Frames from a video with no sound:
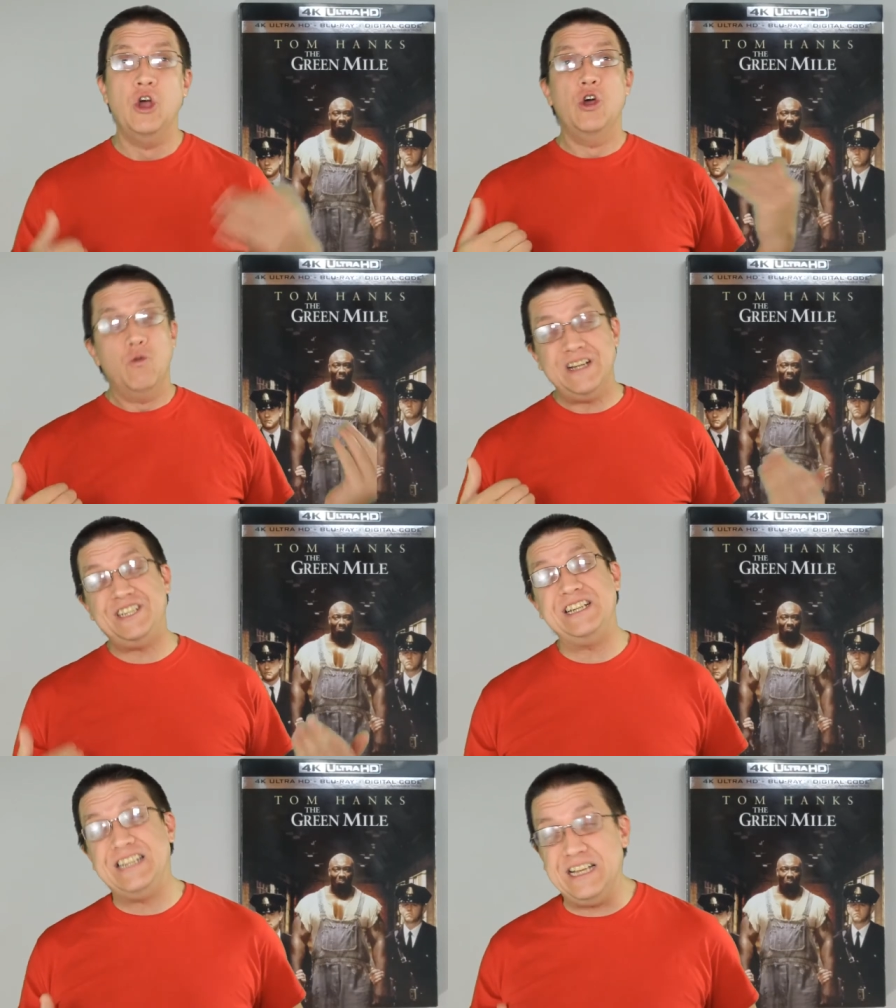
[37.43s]
which
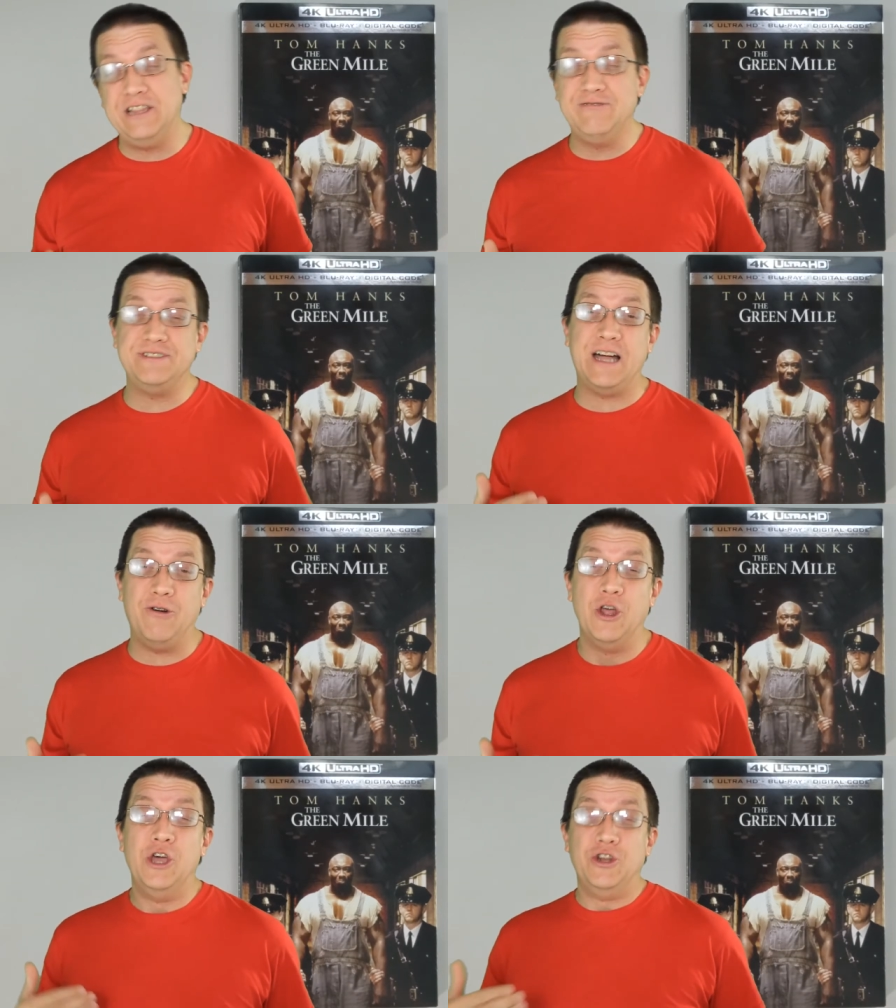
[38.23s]
it did lose
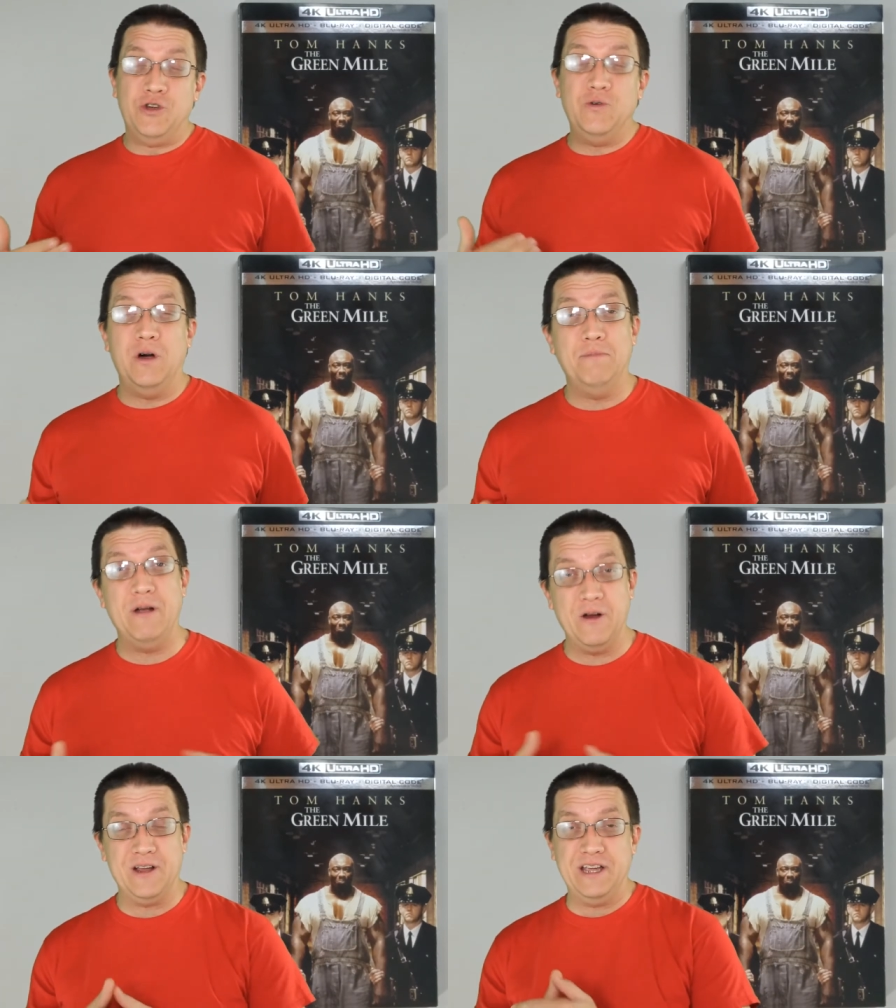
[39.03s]
out to
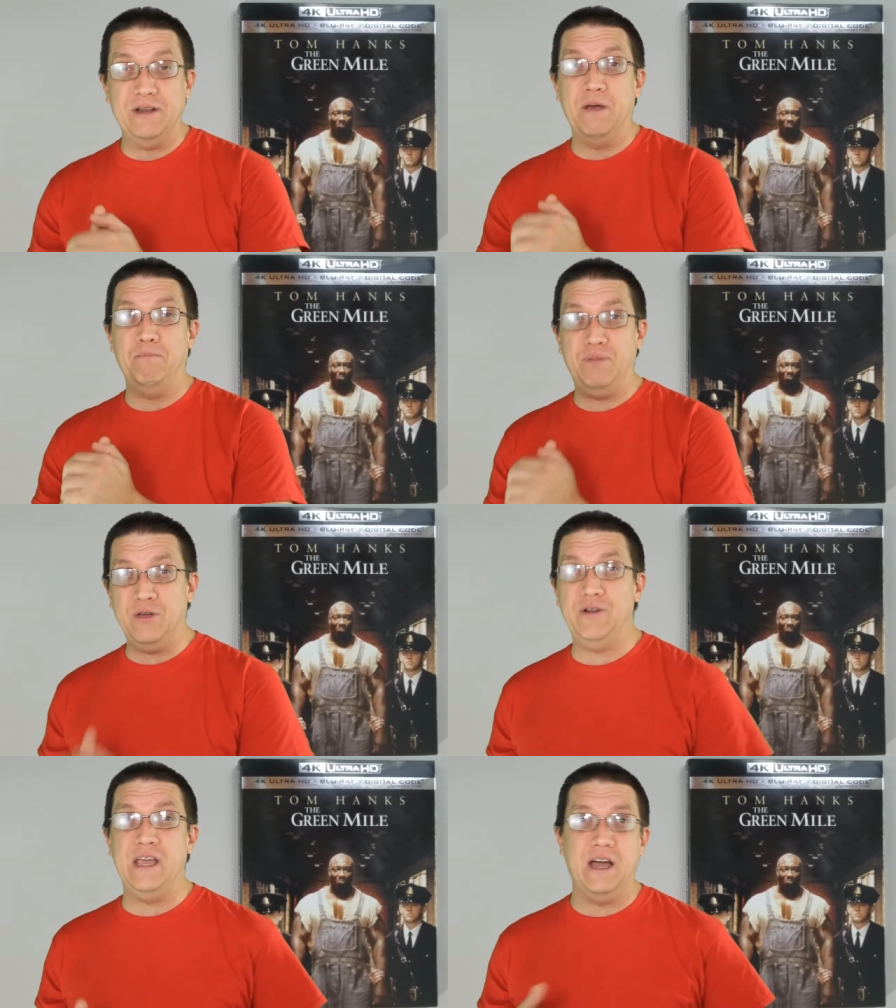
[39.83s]
American
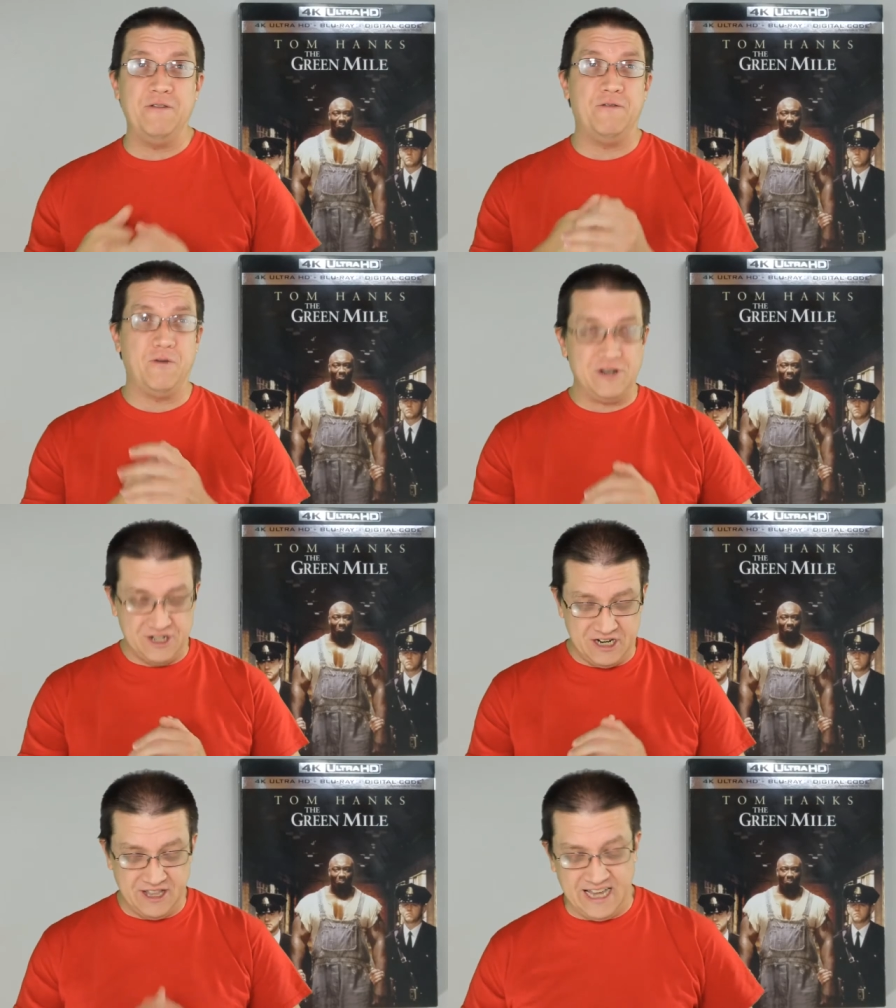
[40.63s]
Beauty,
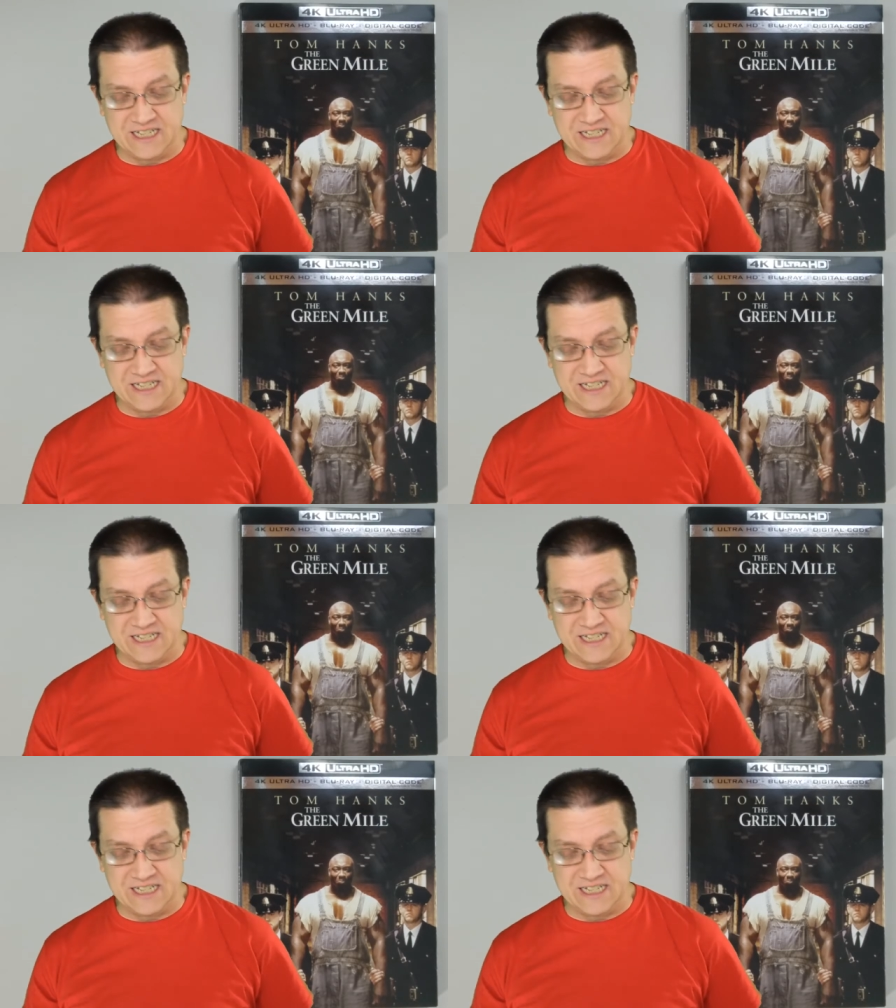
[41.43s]
unfortunately.